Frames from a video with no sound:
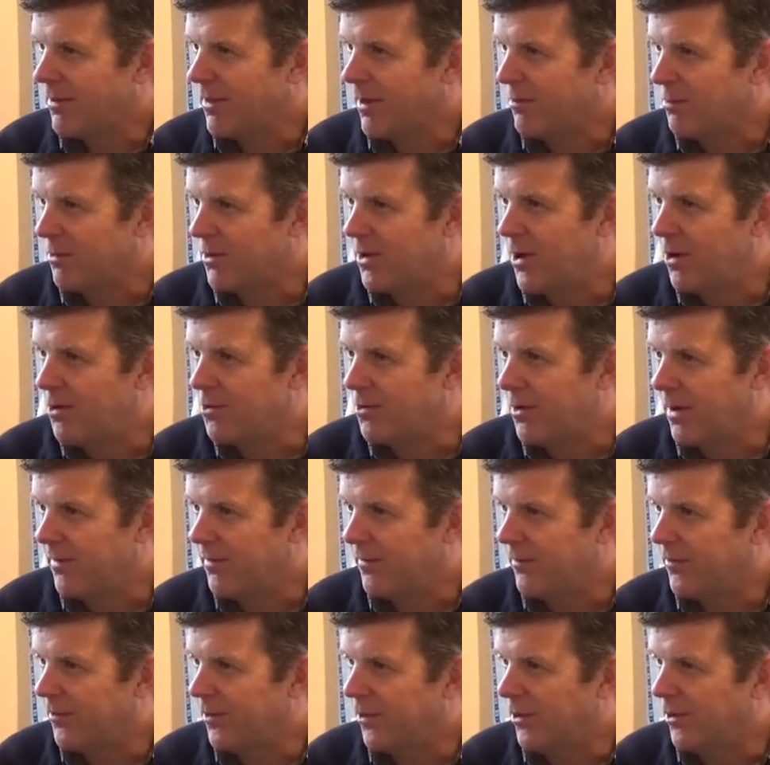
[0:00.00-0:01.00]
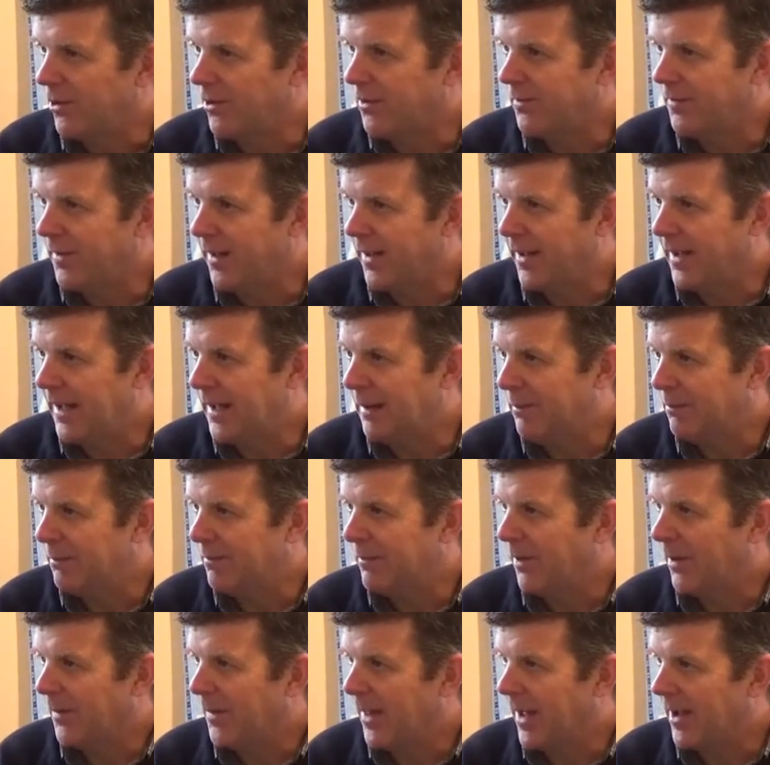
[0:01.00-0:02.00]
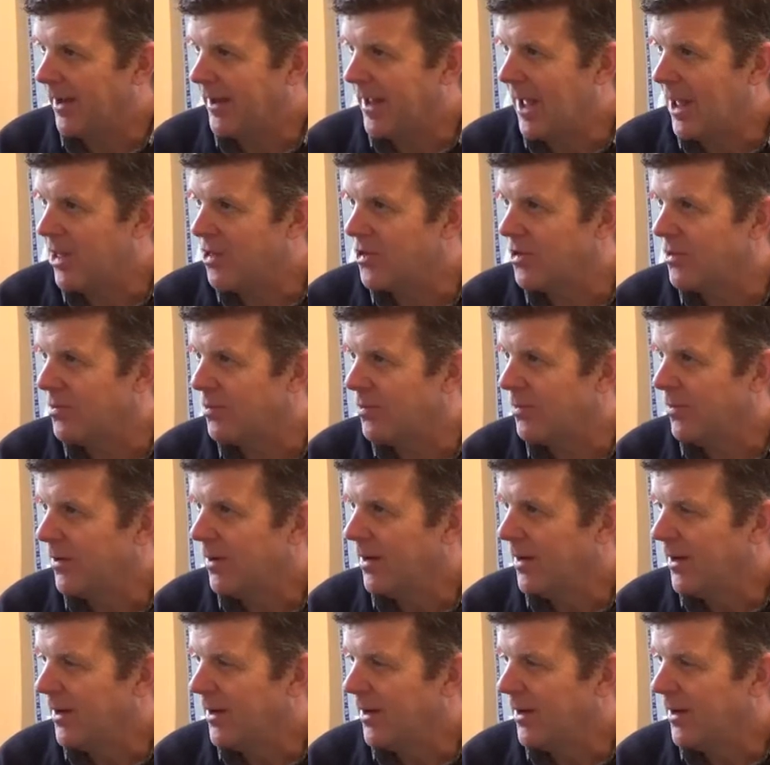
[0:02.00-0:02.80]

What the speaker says: I was co-driving for on that occasion